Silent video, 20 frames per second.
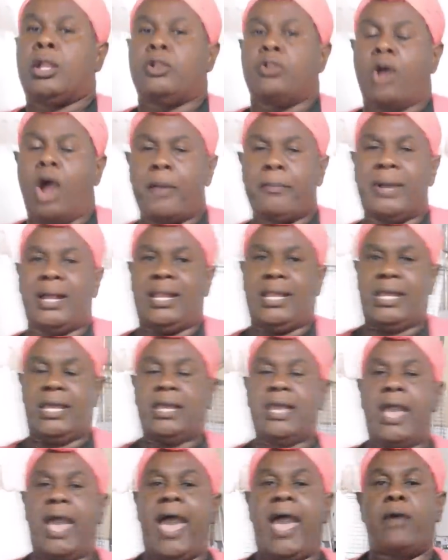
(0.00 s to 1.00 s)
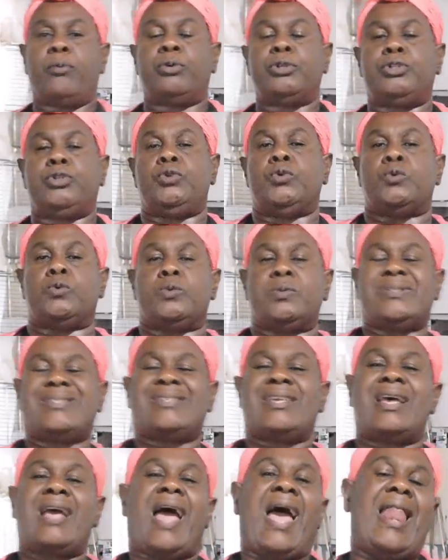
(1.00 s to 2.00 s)
normally I would
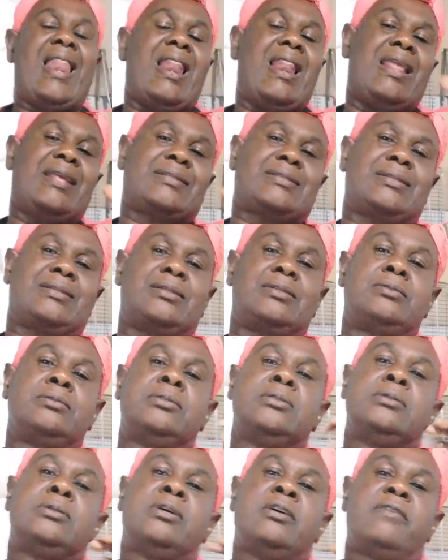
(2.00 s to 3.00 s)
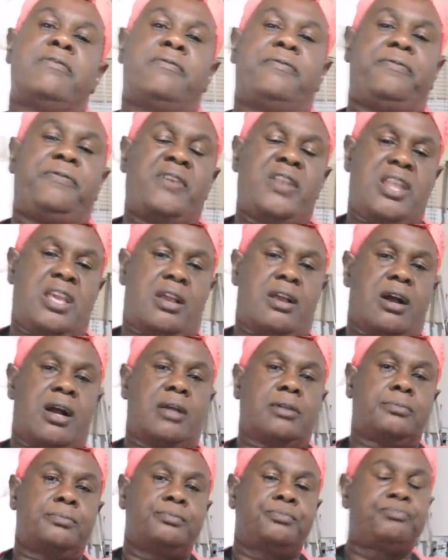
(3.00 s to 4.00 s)
use a little
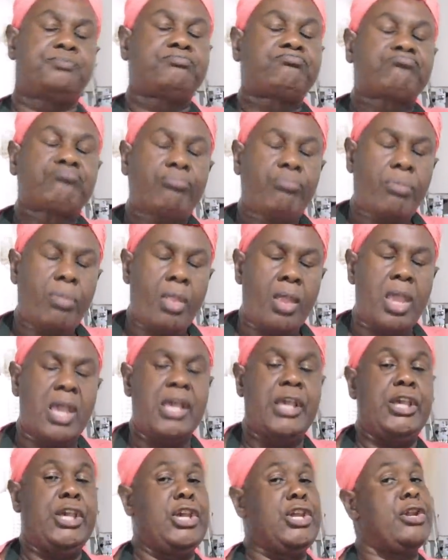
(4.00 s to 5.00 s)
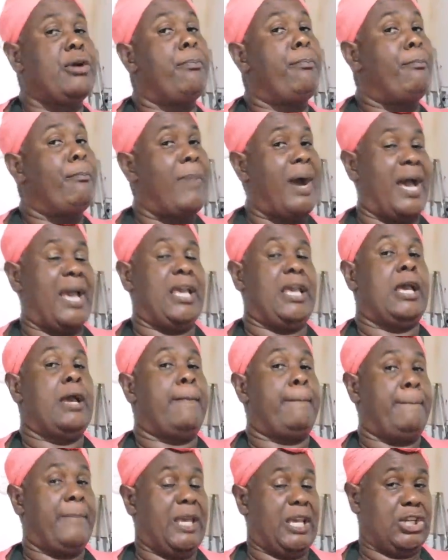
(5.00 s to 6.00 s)
vinegar in my
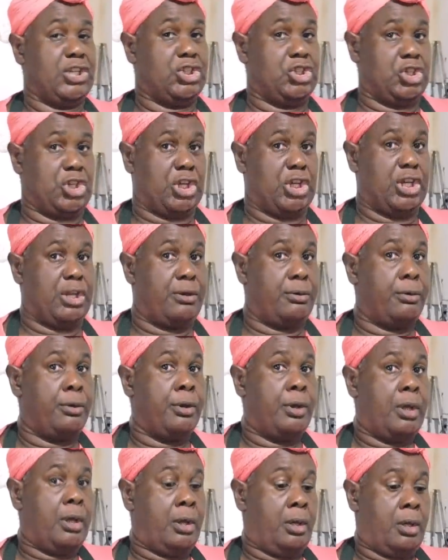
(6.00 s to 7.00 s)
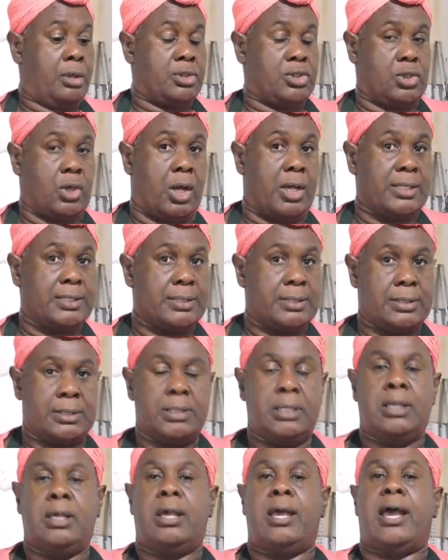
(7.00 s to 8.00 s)
baked chicken sauce
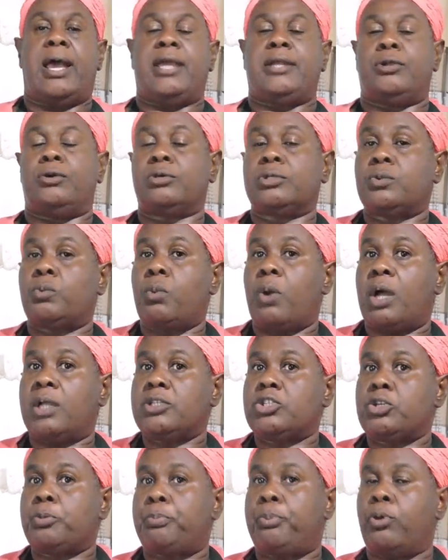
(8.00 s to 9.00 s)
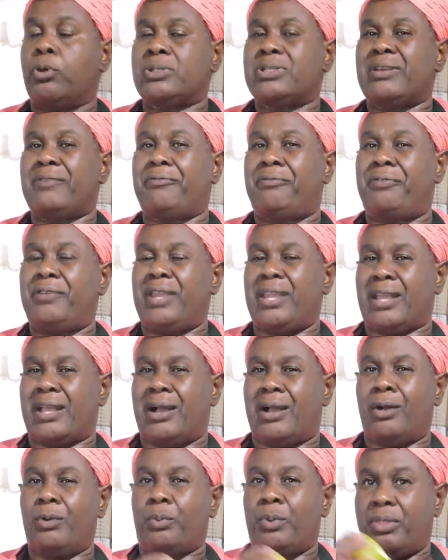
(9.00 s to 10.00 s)
I don't want to put
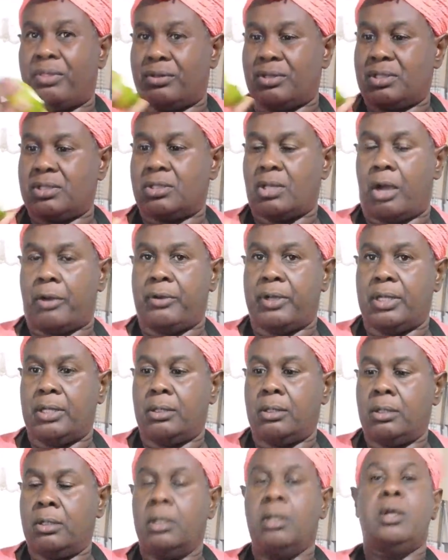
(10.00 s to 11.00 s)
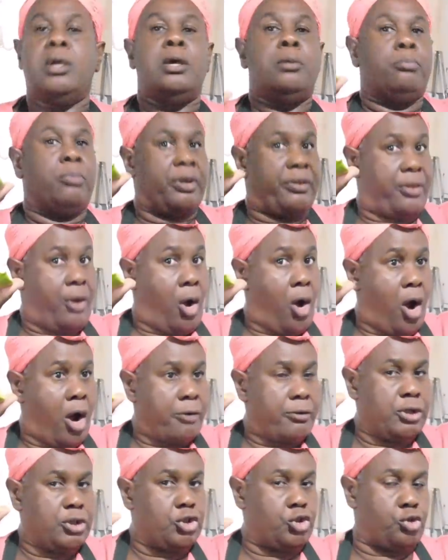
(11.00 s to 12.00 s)
vinegar with the sorrel but the
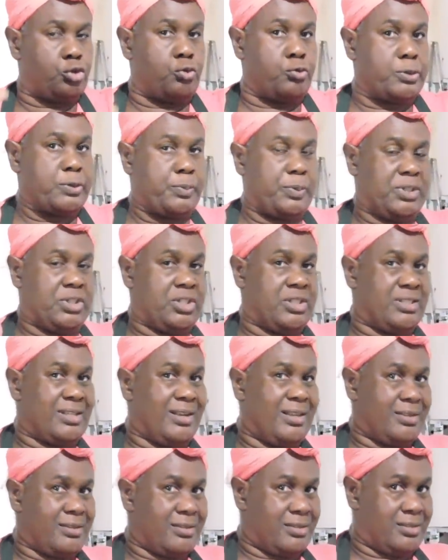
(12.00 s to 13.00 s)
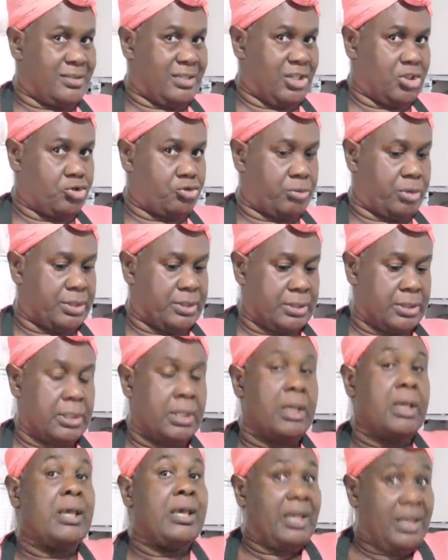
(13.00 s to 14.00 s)
orange juice which is a little citrus
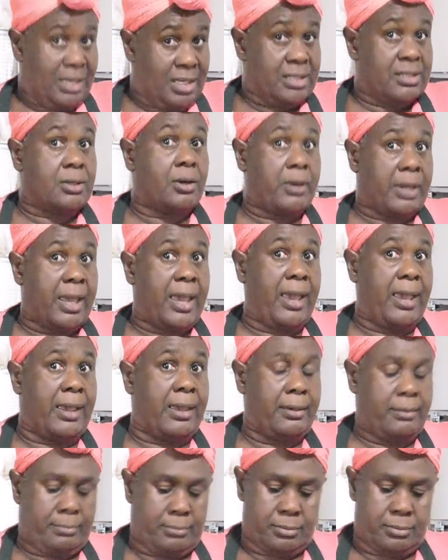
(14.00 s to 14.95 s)
it is okay